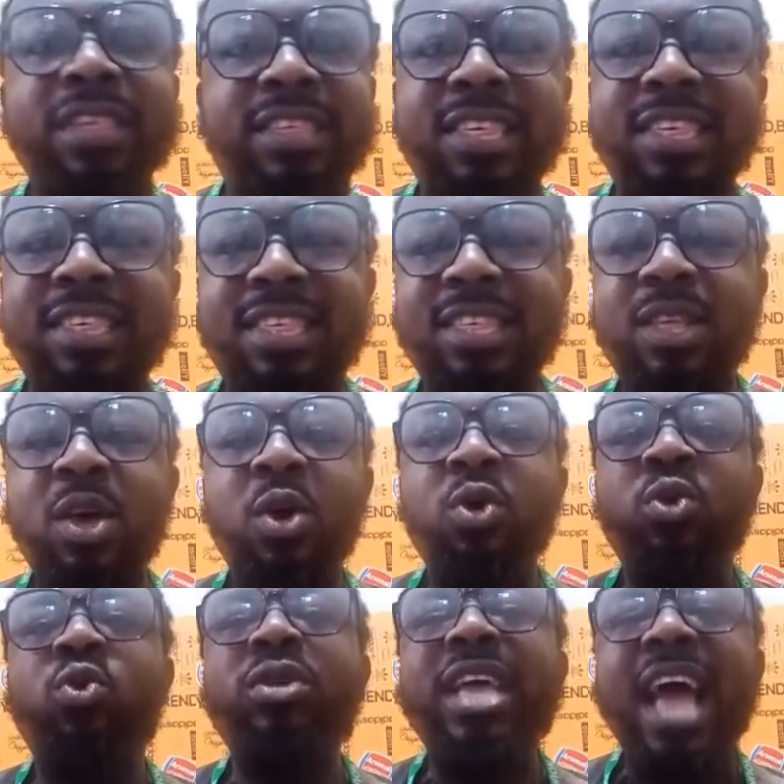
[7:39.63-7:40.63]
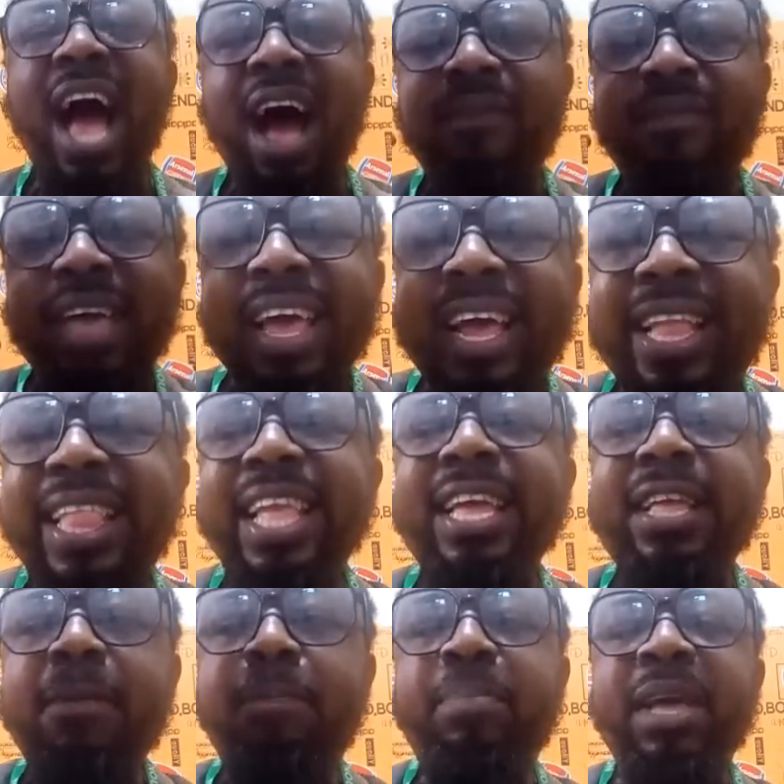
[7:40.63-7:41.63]
of the season, so they have a
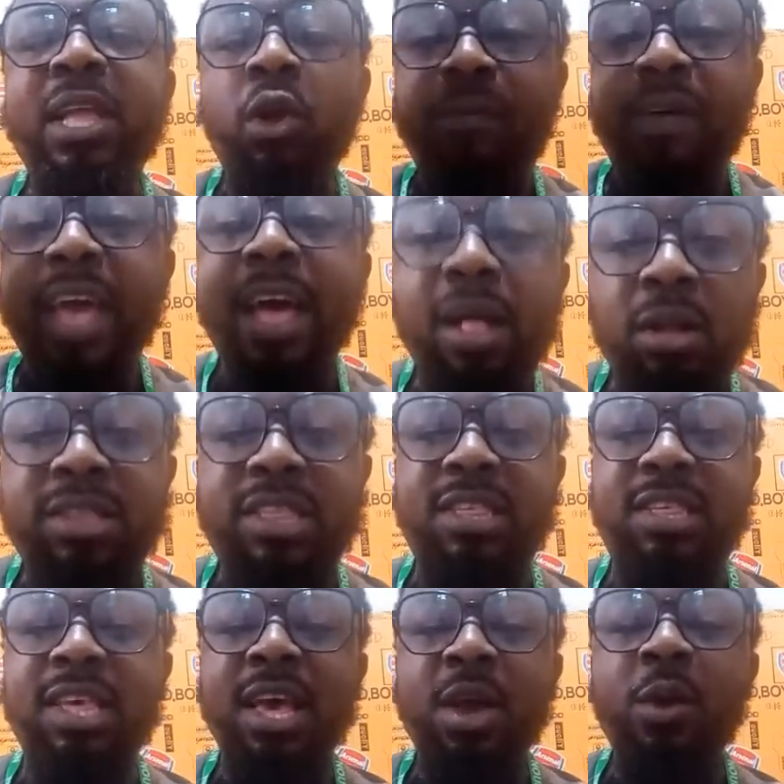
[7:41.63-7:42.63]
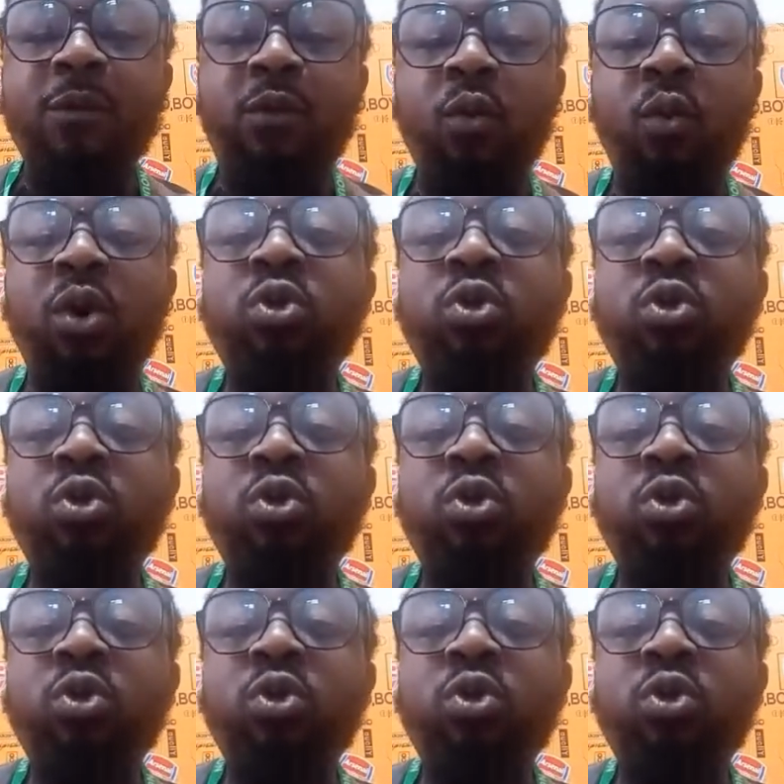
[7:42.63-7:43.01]
clean bill of health if we